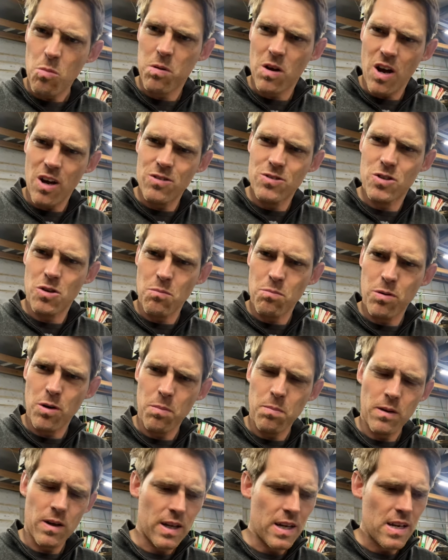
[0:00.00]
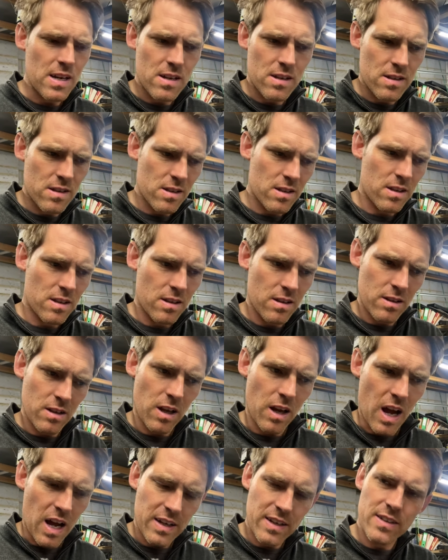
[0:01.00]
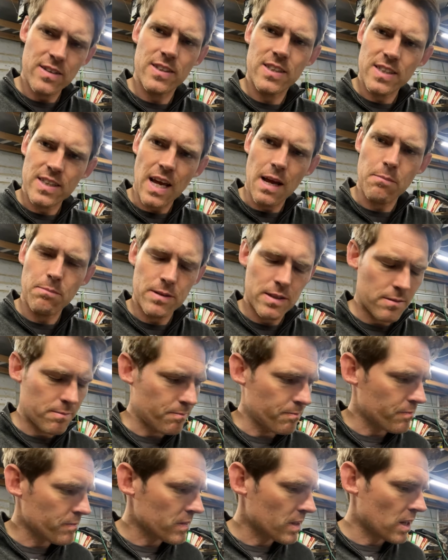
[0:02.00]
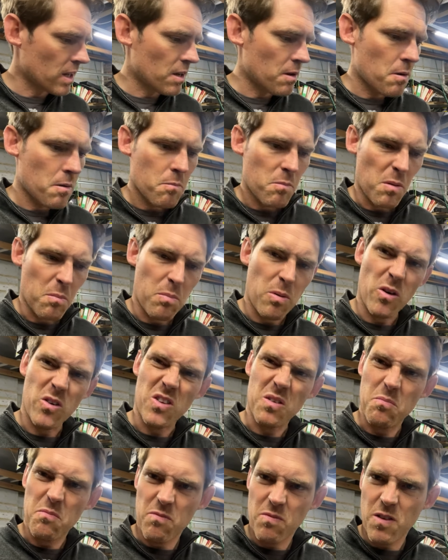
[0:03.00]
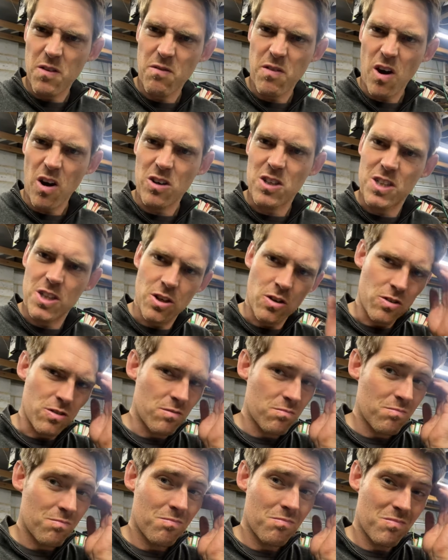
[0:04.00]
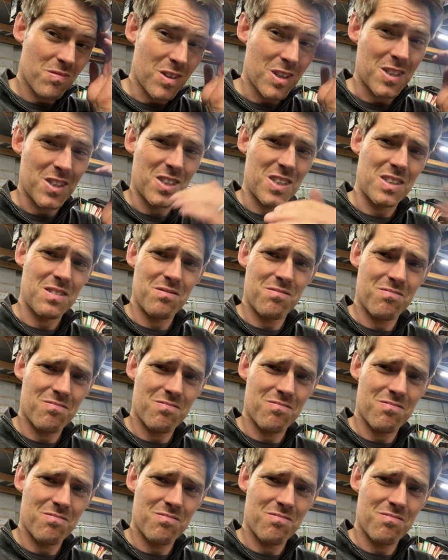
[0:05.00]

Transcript: coat on properly and like under the steps but putting the, the varnish on has